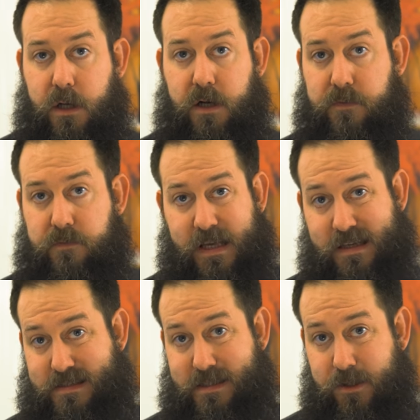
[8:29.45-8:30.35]
off of the
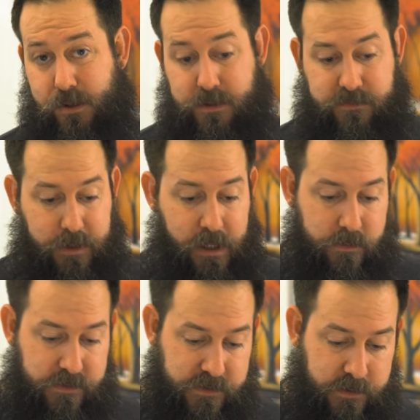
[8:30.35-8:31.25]
SD cards from
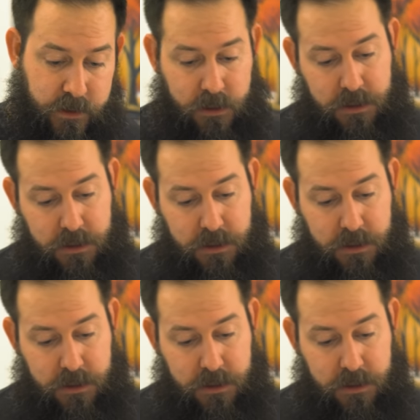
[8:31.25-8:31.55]
cameras.